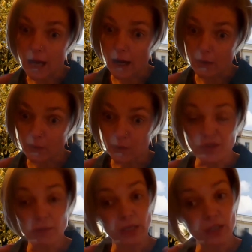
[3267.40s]
I would
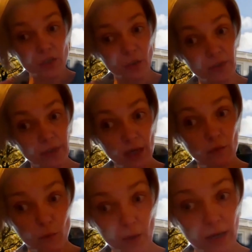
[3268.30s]
also make sure that they
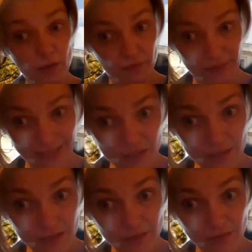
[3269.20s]
are aware of
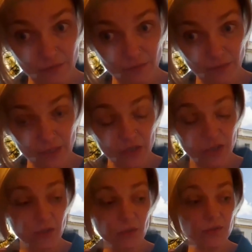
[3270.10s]
legislative
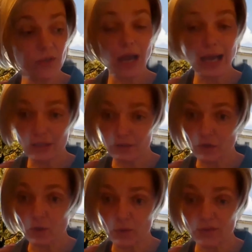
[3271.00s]
issues, and of
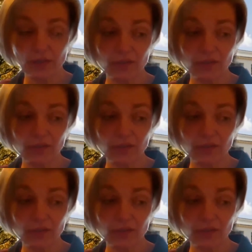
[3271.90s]
course, I